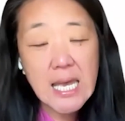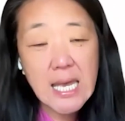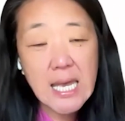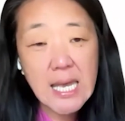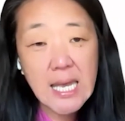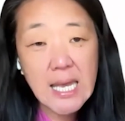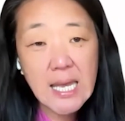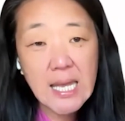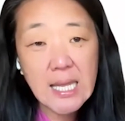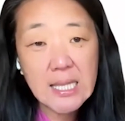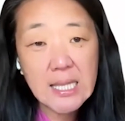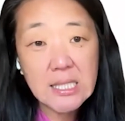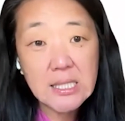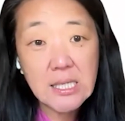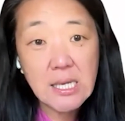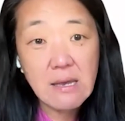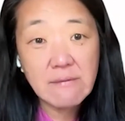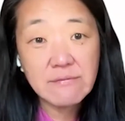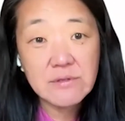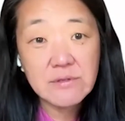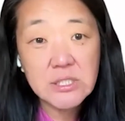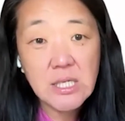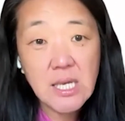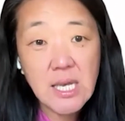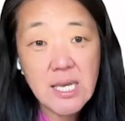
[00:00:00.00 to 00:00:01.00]
And the
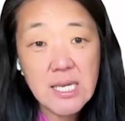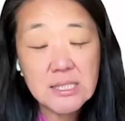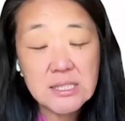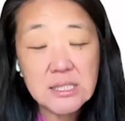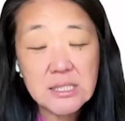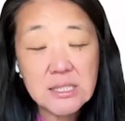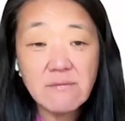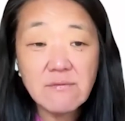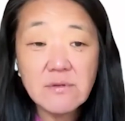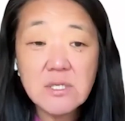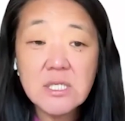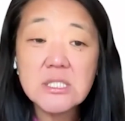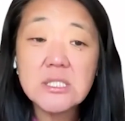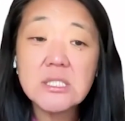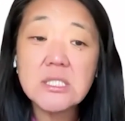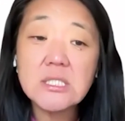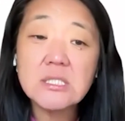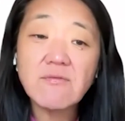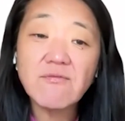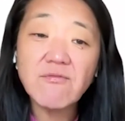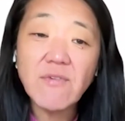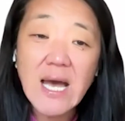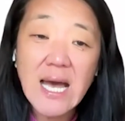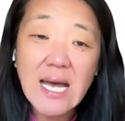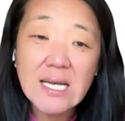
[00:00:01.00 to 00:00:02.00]
FDA has given us this
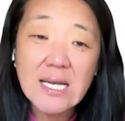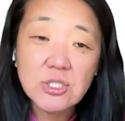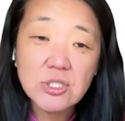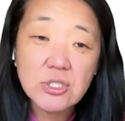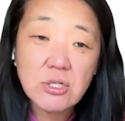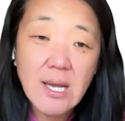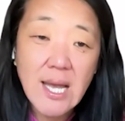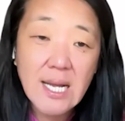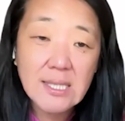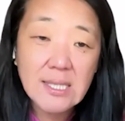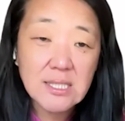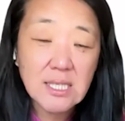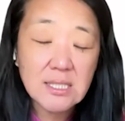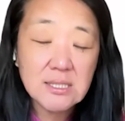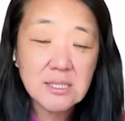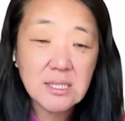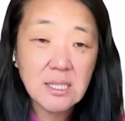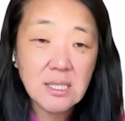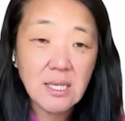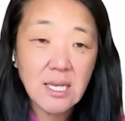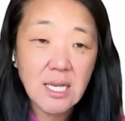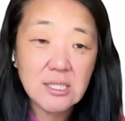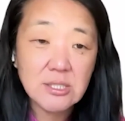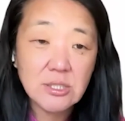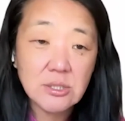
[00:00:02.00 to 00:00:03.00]
fast track
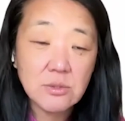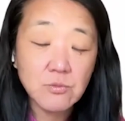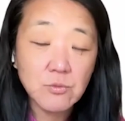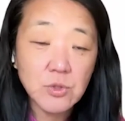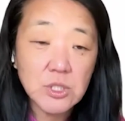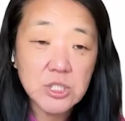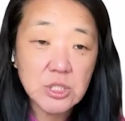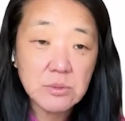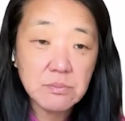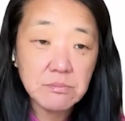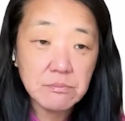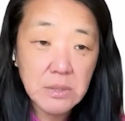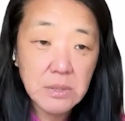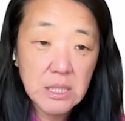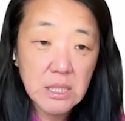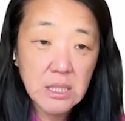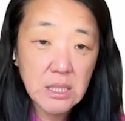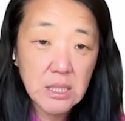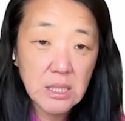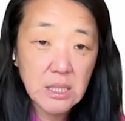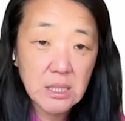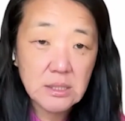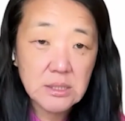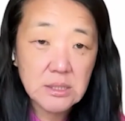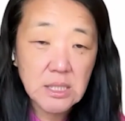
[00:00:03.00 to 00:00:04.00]
designation, which
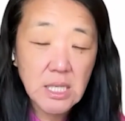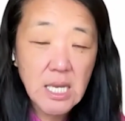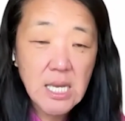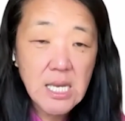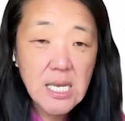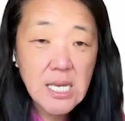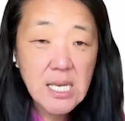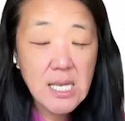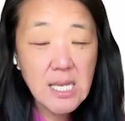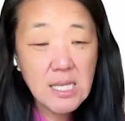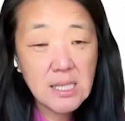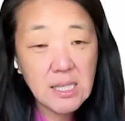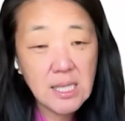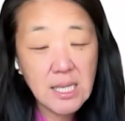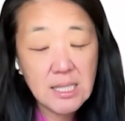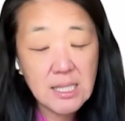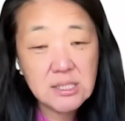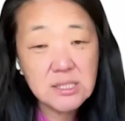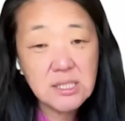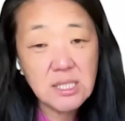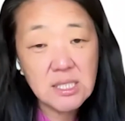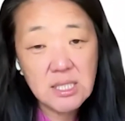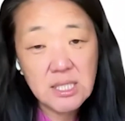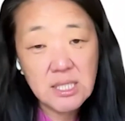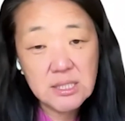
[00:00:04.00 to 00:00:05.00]
means it
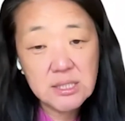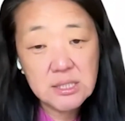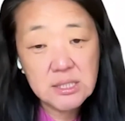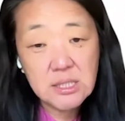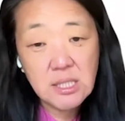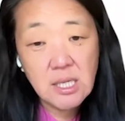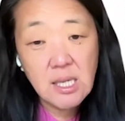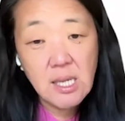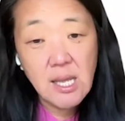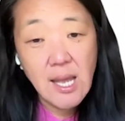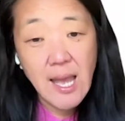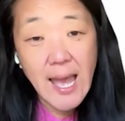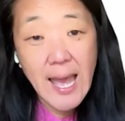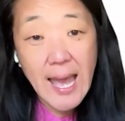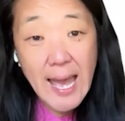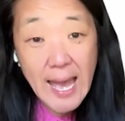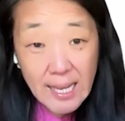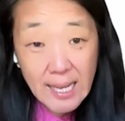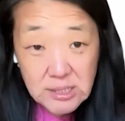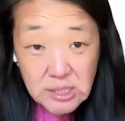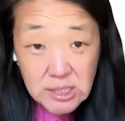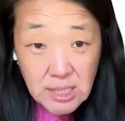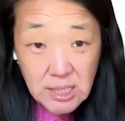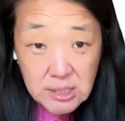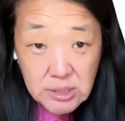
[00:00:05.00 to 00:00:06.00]
gets us
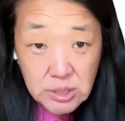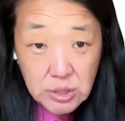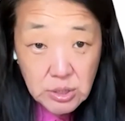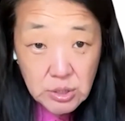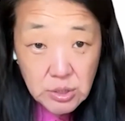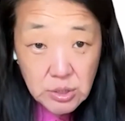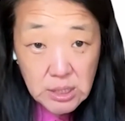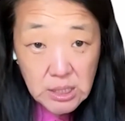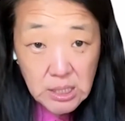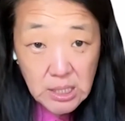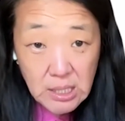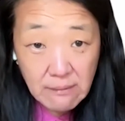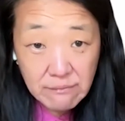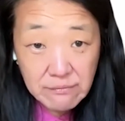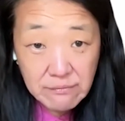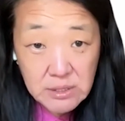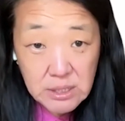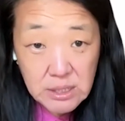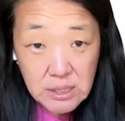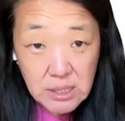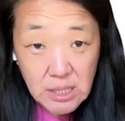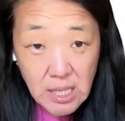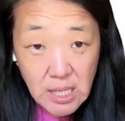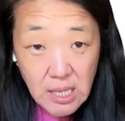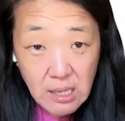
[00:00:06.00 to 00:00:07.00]
access to the
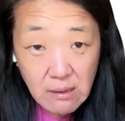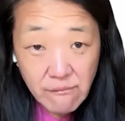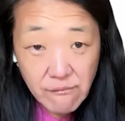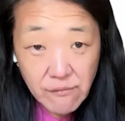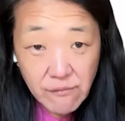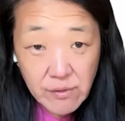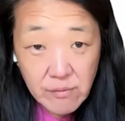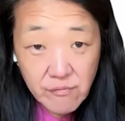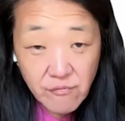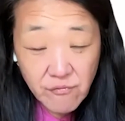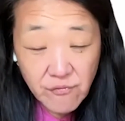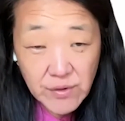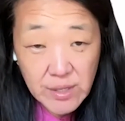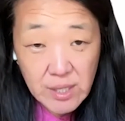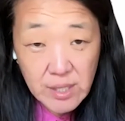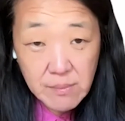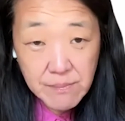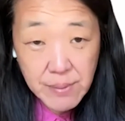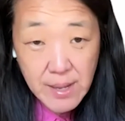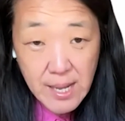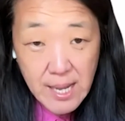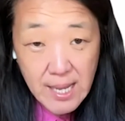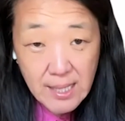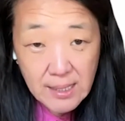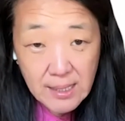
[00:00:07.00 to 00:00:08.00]
FDA for
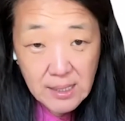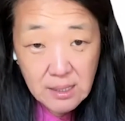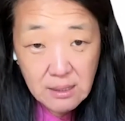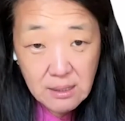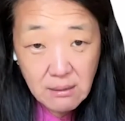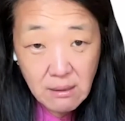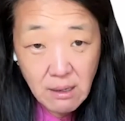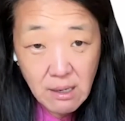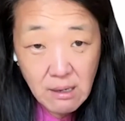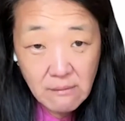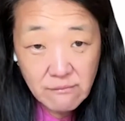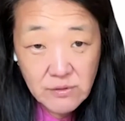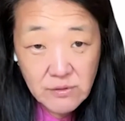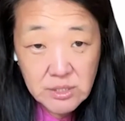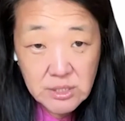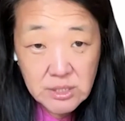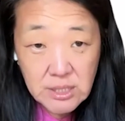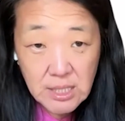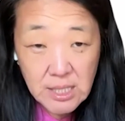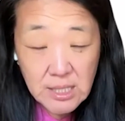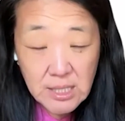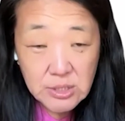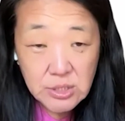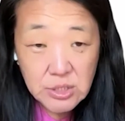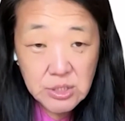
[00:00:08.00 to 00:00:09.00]
feedback and
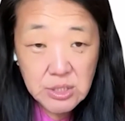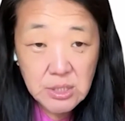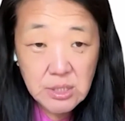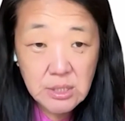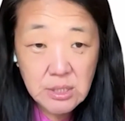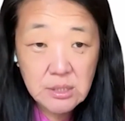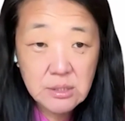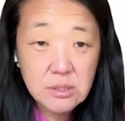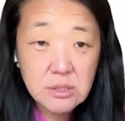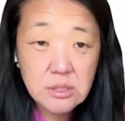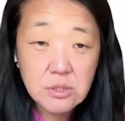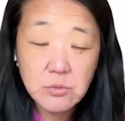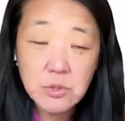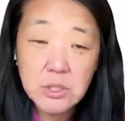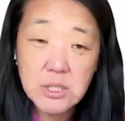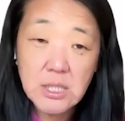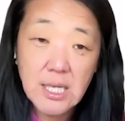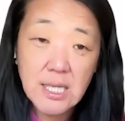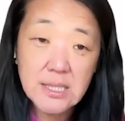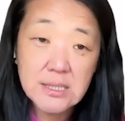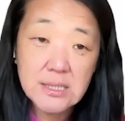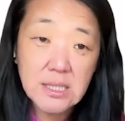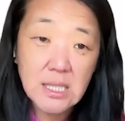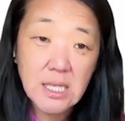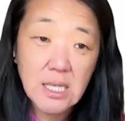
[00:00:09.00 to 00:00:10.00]
conversation. So we
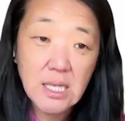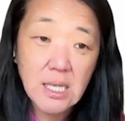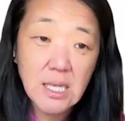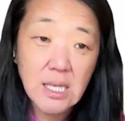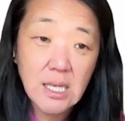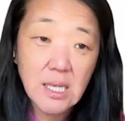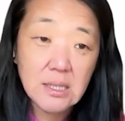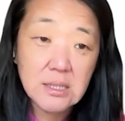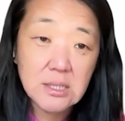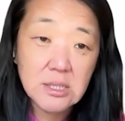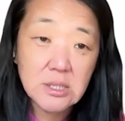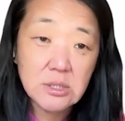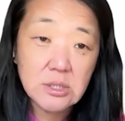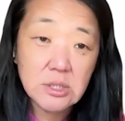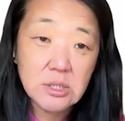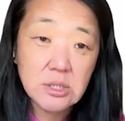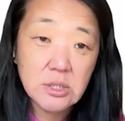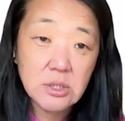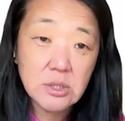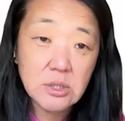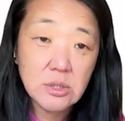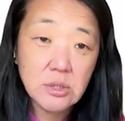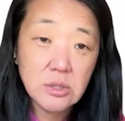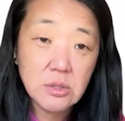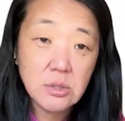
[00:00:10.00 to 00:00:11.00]
get
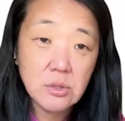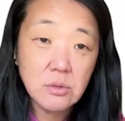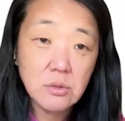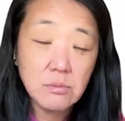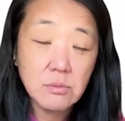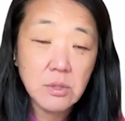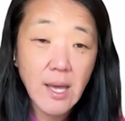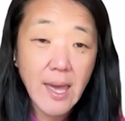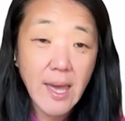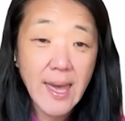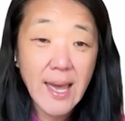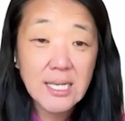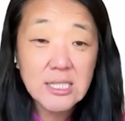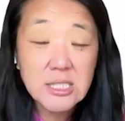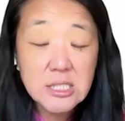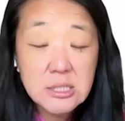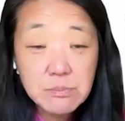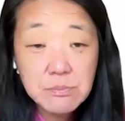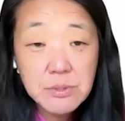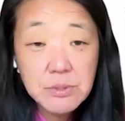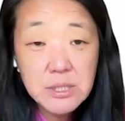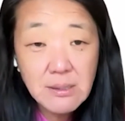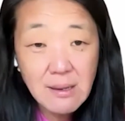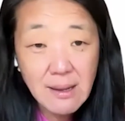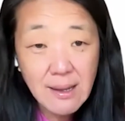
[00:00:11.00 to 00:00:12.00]
to
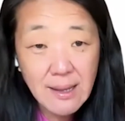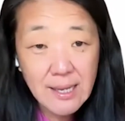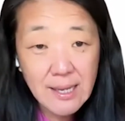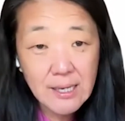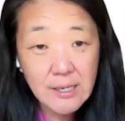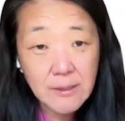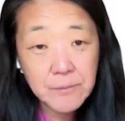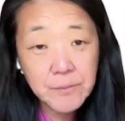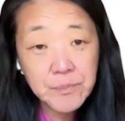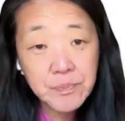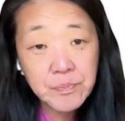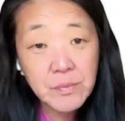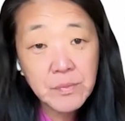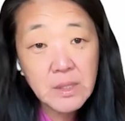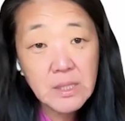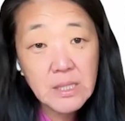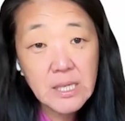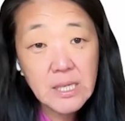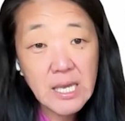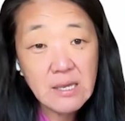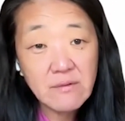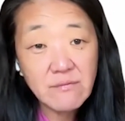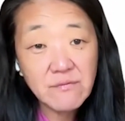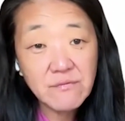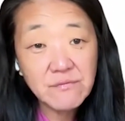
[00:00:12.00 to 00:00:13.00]
expedite
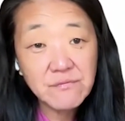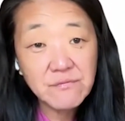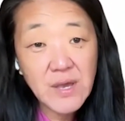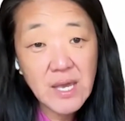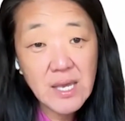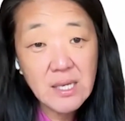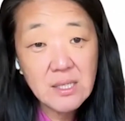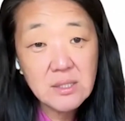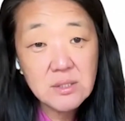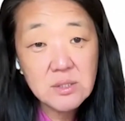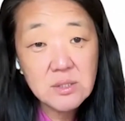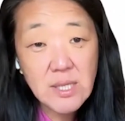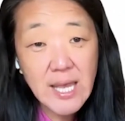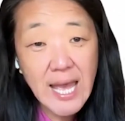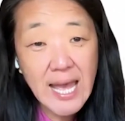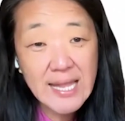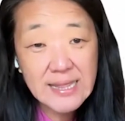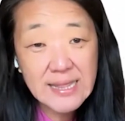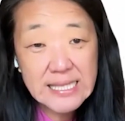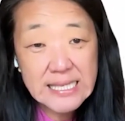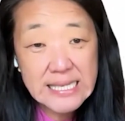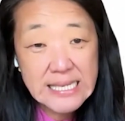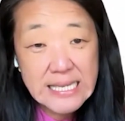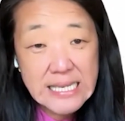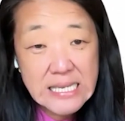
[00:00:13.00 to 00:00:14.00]
a phase
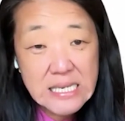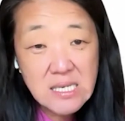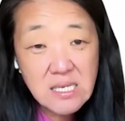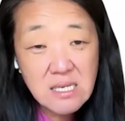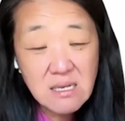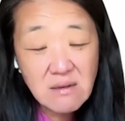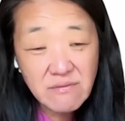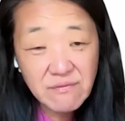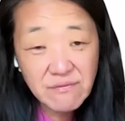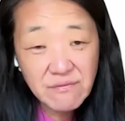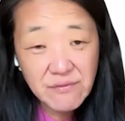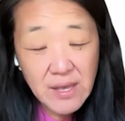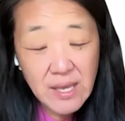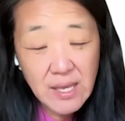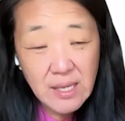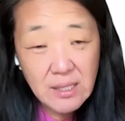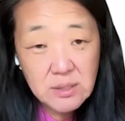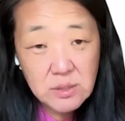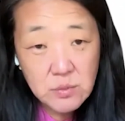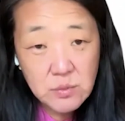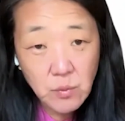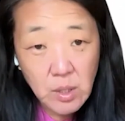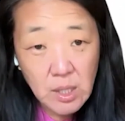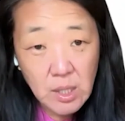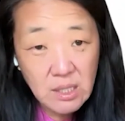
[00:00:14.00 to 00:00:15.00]
at the end of
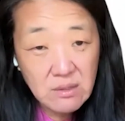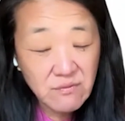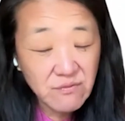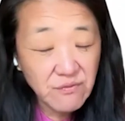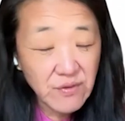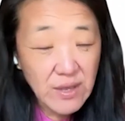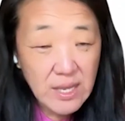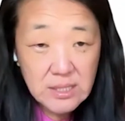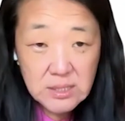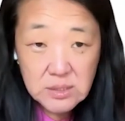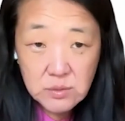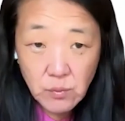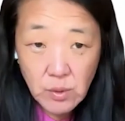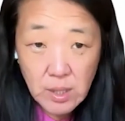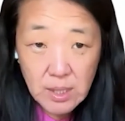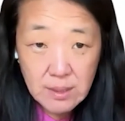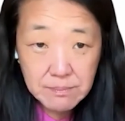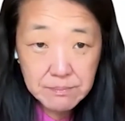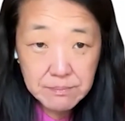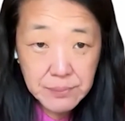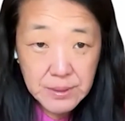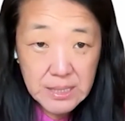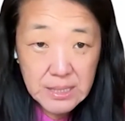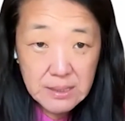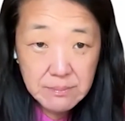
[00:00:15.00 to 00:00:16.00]
phase
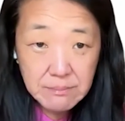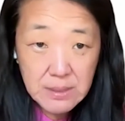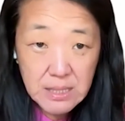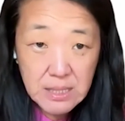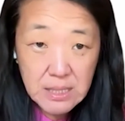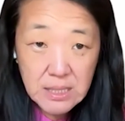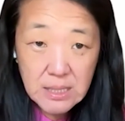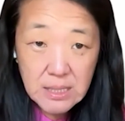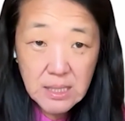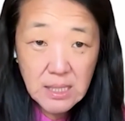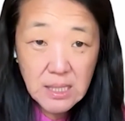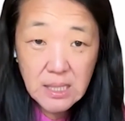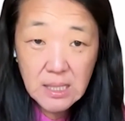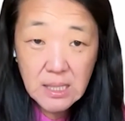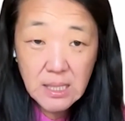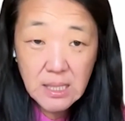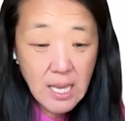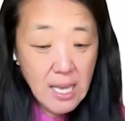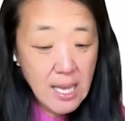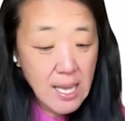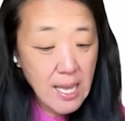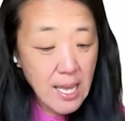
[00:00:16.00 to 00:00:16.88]
1B meeting.